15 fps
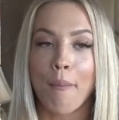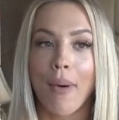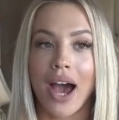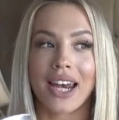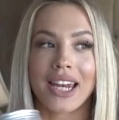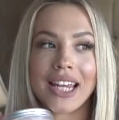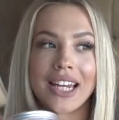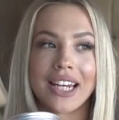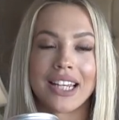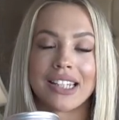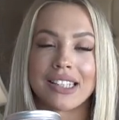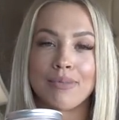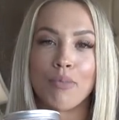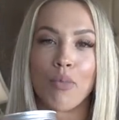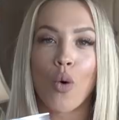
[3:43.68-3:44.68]
but it
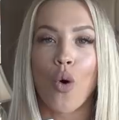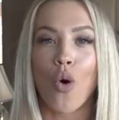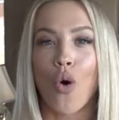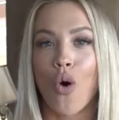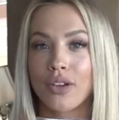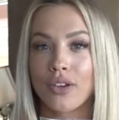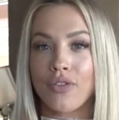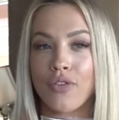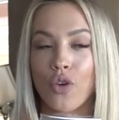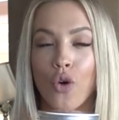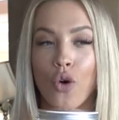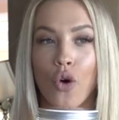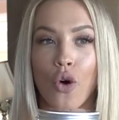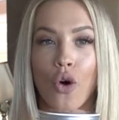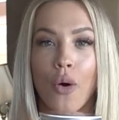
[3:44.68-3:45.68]
is more
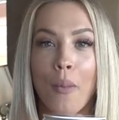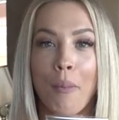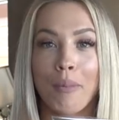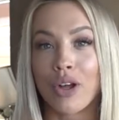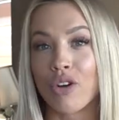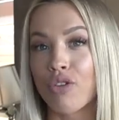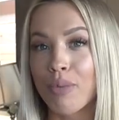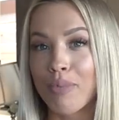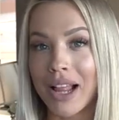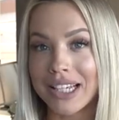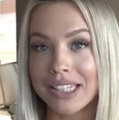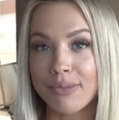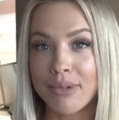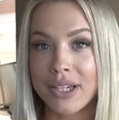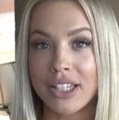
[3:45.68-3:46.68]
for meal
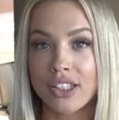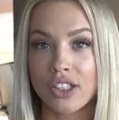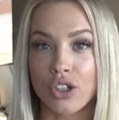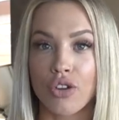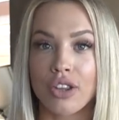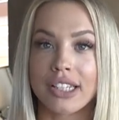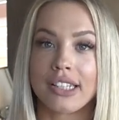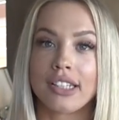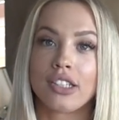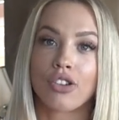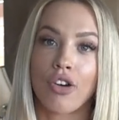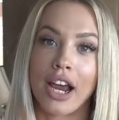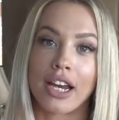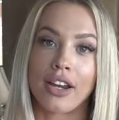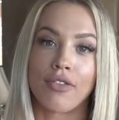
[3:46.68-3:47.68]
replacement. So this is
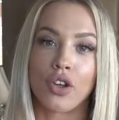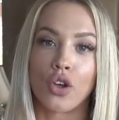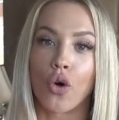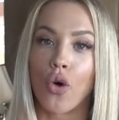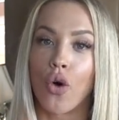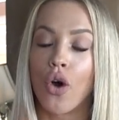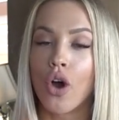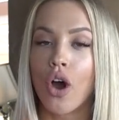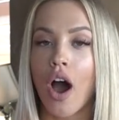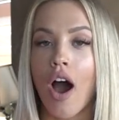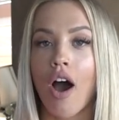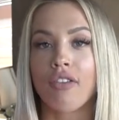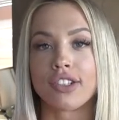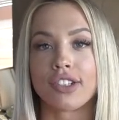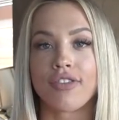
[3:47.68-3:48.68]
great if you're
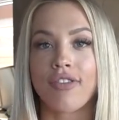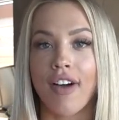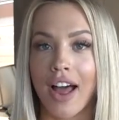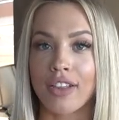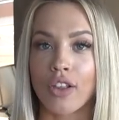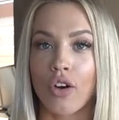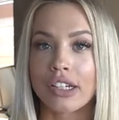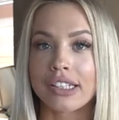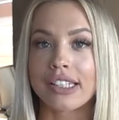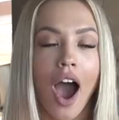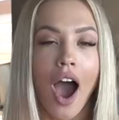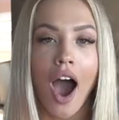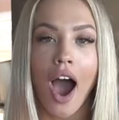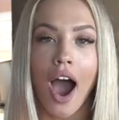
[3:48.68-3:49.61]
after fat loss.